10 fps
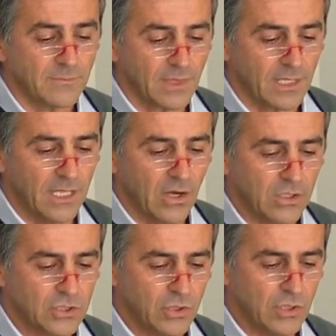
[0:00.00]
Now I'll
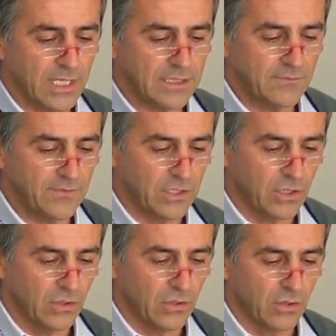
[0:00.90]
show you another
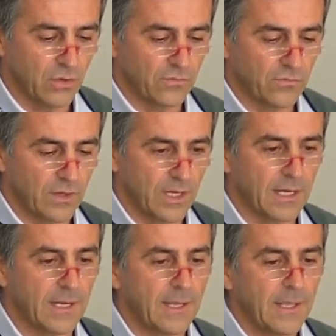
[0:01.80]
video of
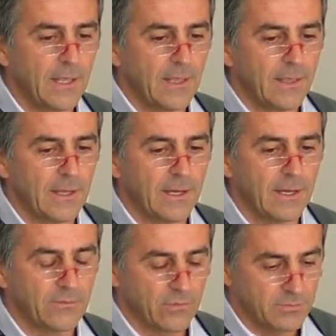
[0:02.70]

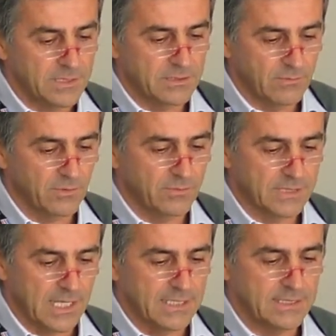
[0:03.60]
from
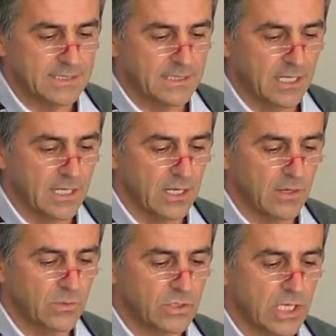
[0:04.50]
Zeiss,
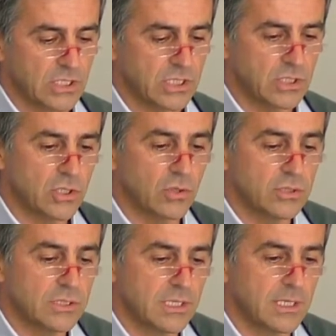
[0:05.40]
which actually
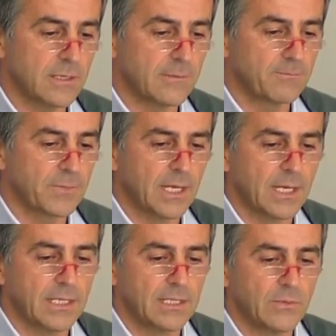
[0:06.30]
shows
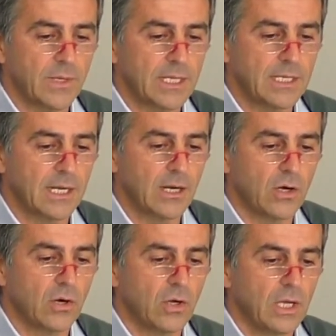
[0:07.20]
the way
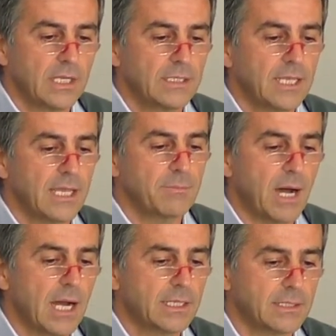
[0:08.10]
how they
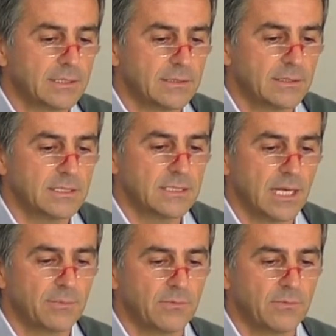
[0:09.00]
market this type of